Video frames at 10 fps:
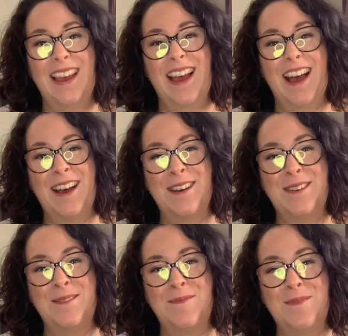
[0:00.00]

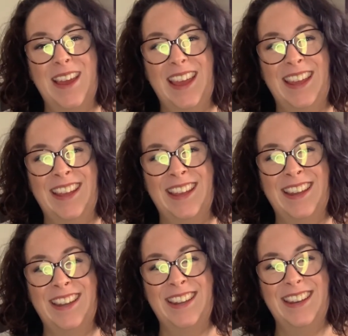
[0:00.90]
Um,
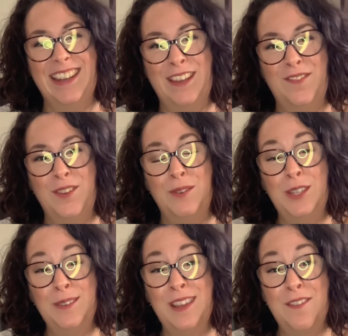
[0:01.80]
and if you
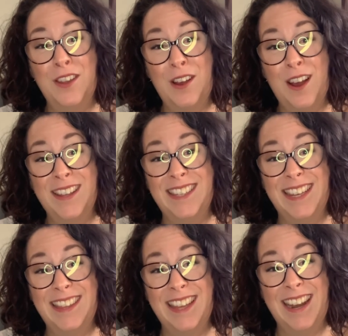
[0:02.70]
do love the
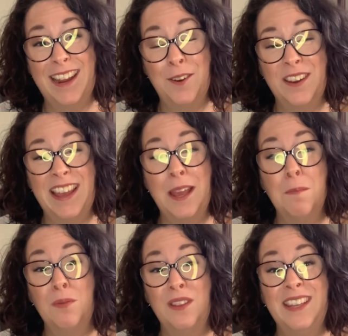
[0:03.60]
content that I create,
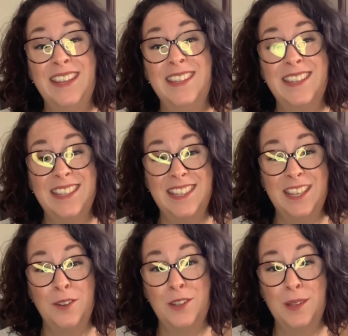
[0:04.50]
please
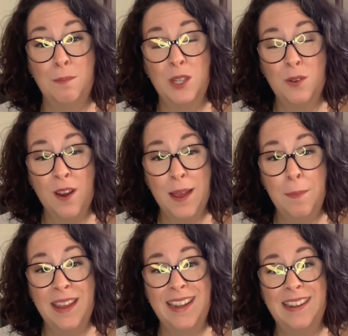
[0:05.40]
consider
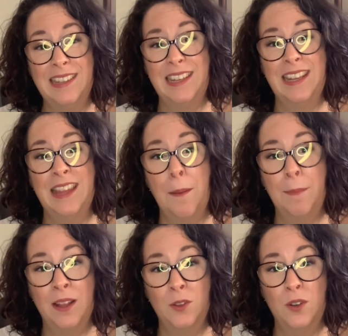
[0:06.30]
subscribing and clicking that
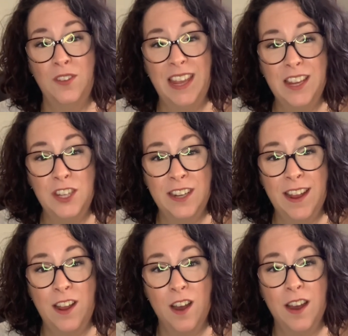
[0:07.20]
bell notification
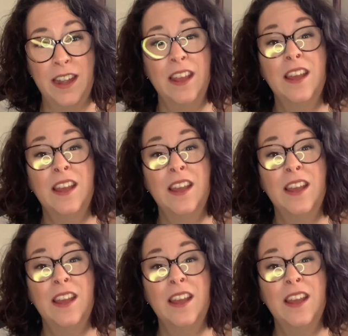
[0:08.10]
icon